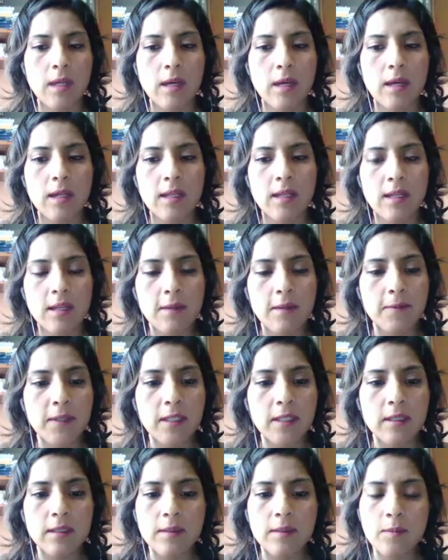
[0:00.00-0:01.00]
a little
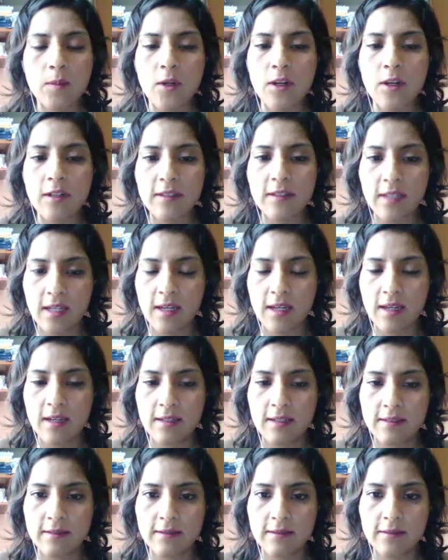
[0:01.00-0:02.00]
bit more
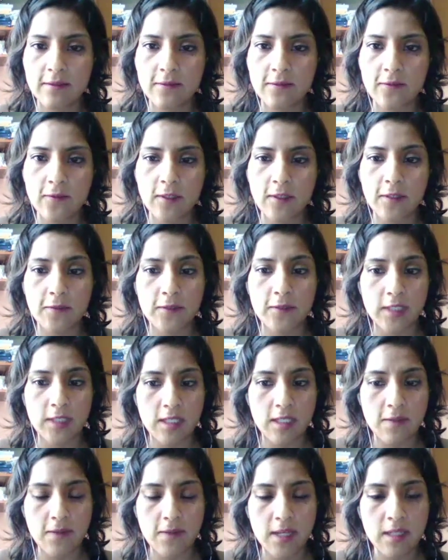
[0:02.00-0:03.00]
than
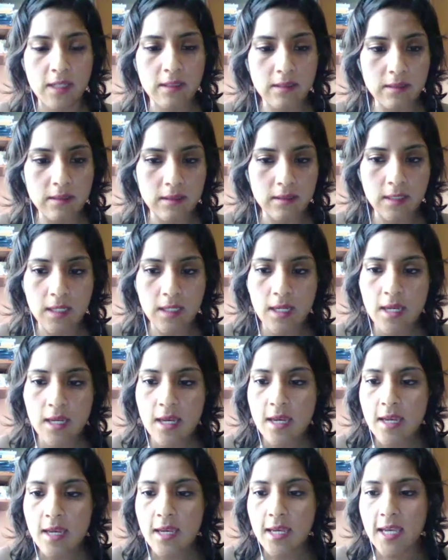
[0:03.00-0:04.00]
15 events.
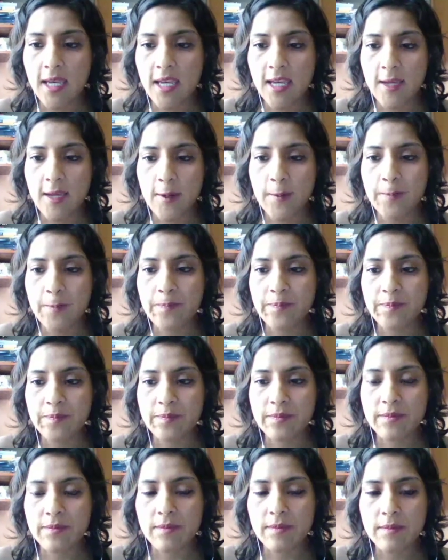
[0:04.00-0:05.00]

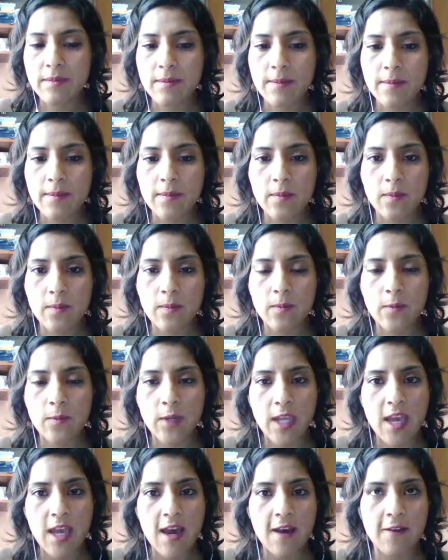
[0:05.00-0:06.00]

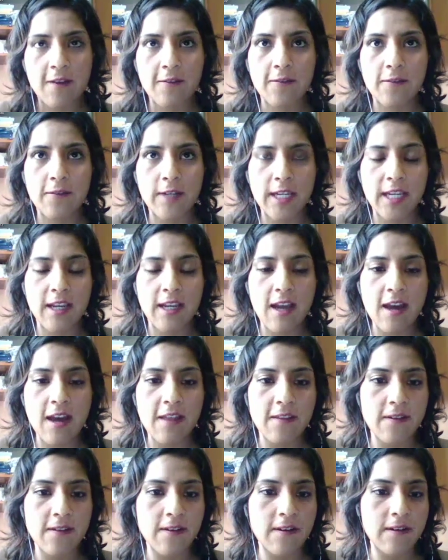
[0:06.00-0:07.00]
We have
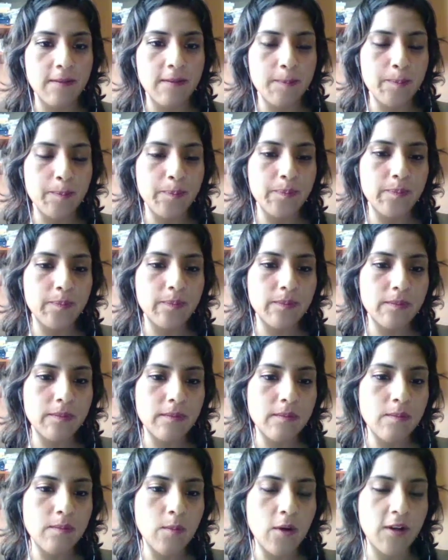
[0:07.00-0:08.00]
gathered
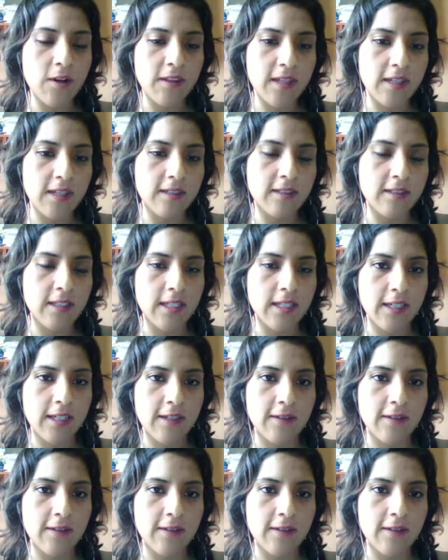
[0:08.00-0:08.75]
more than